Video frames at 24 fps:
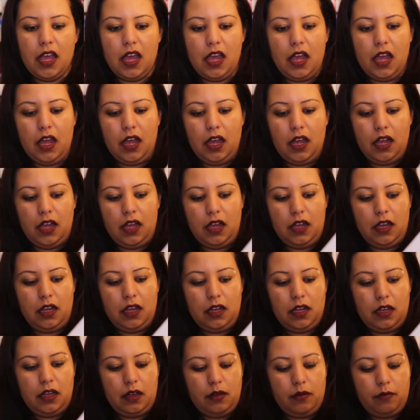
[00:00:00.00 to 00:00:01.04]

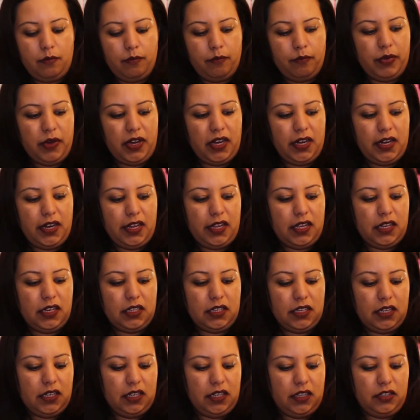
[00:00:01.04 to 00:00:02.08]
um, but it
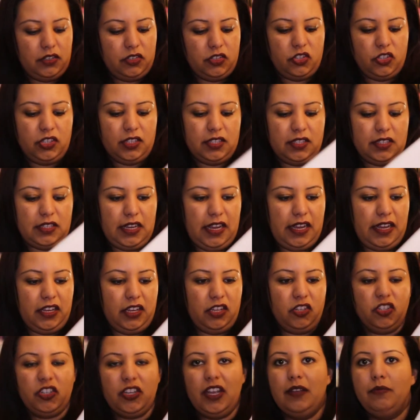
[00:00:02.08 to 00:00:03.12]
is just a
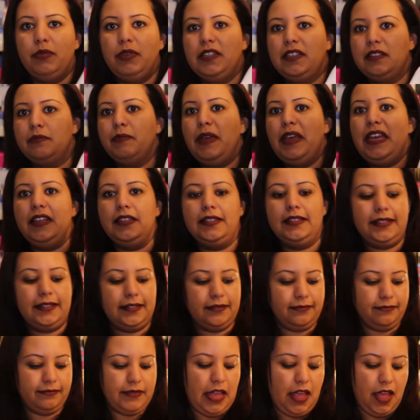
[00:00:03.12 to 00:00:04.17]
shapeless mess.
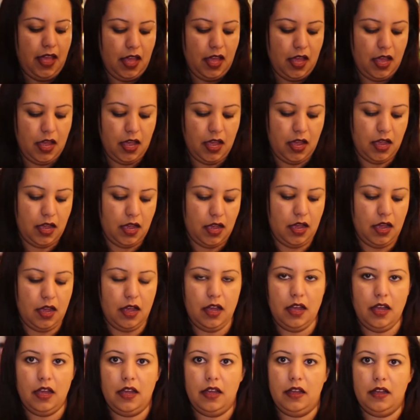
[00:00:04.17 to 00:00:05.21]

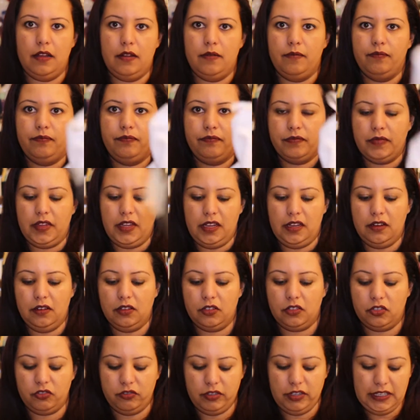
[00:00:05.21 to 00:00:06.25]
Um, it
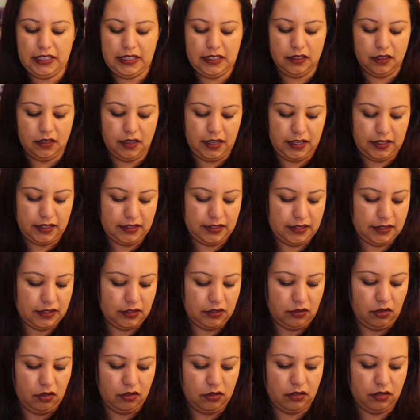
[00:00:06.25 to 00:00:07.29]
looks really nice
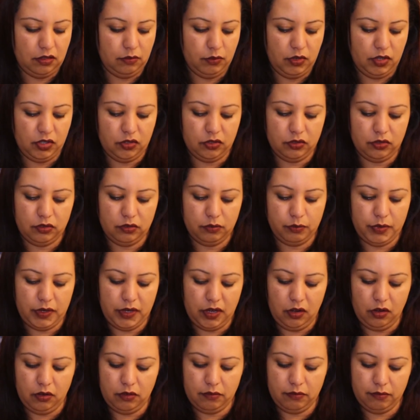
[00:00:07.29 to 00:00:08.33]
on the model
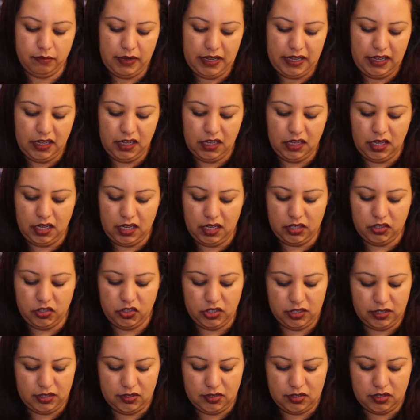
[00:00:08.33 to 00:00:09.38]
but on me it
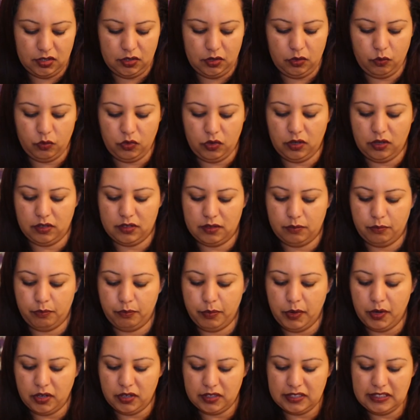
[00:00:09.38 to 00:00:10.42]
just was
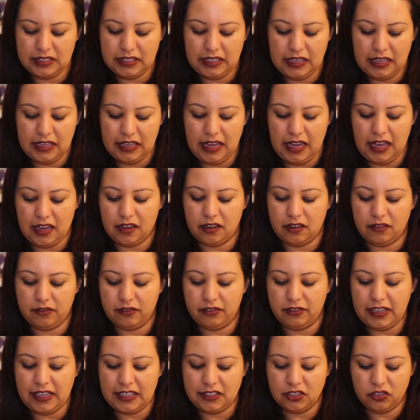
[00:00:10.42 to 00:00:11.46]
boxy and
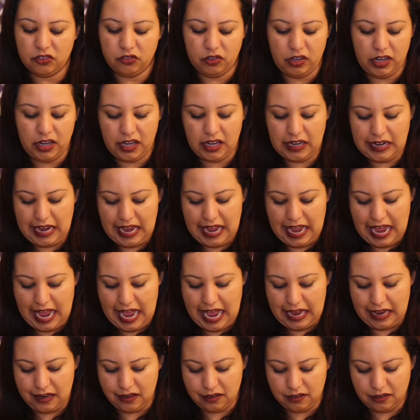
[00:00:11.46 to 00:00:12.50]
unflattering
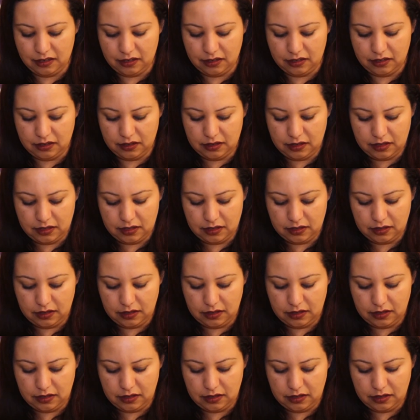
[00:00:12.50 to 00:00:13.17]
and